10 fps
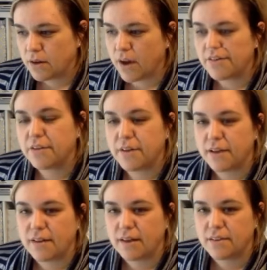you know, other
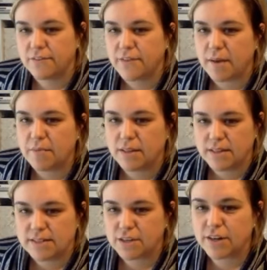than like the
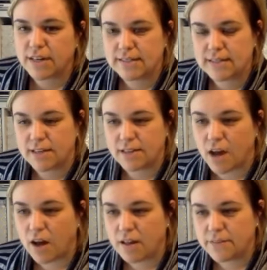fabulous ingredients like the
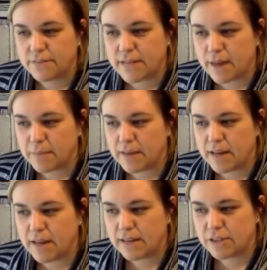olive
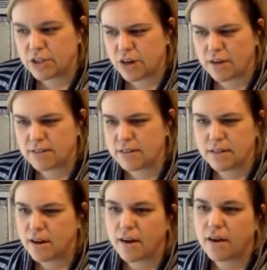tapenade
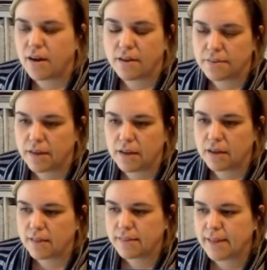giardiniera
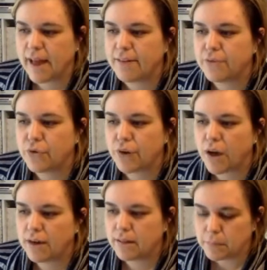thing that they have going
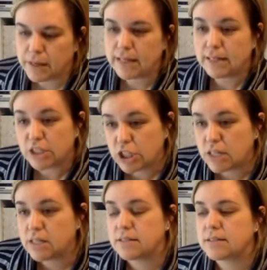on and the meat and the
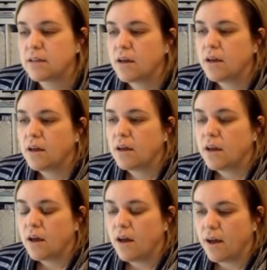cheese,
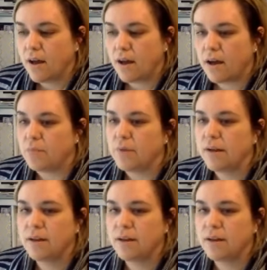um,